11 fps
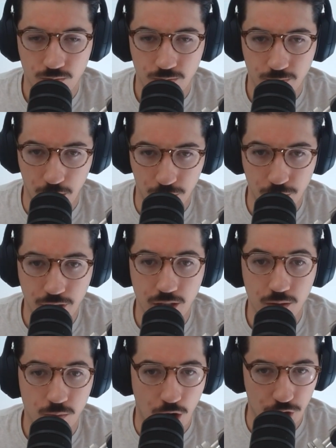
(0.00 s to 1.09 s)
Part
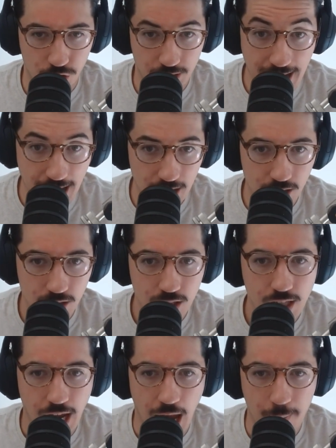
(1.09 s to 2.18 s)
3, watch again
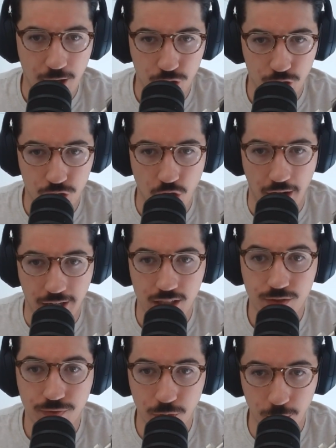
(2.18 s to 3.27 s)
and make sure the talking
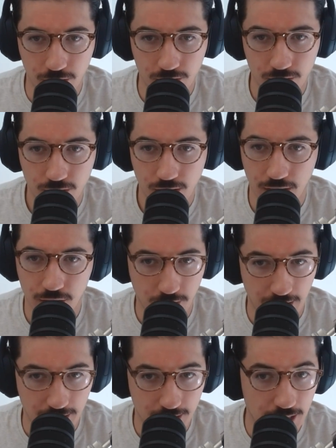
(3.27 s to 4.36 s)
is fluid. It's
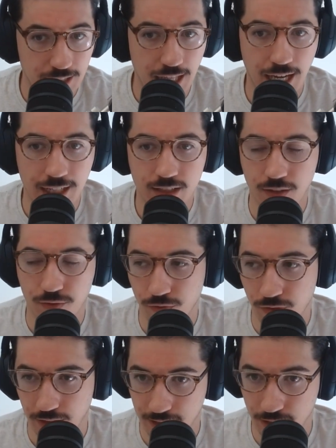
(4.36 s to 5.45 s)
okay to cut lines if you
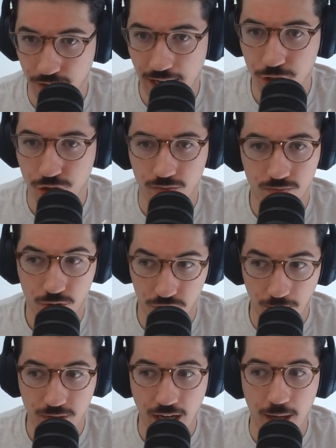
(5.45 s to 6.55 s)
feel like they're extra. So
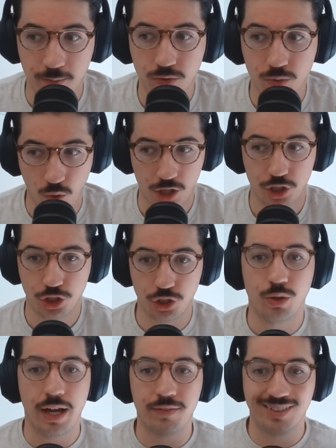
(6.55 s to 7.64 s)
sometimes once
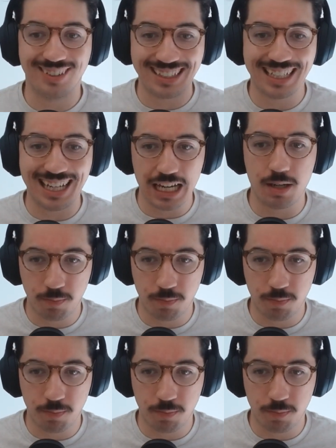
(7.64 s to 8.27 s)
you have seen it in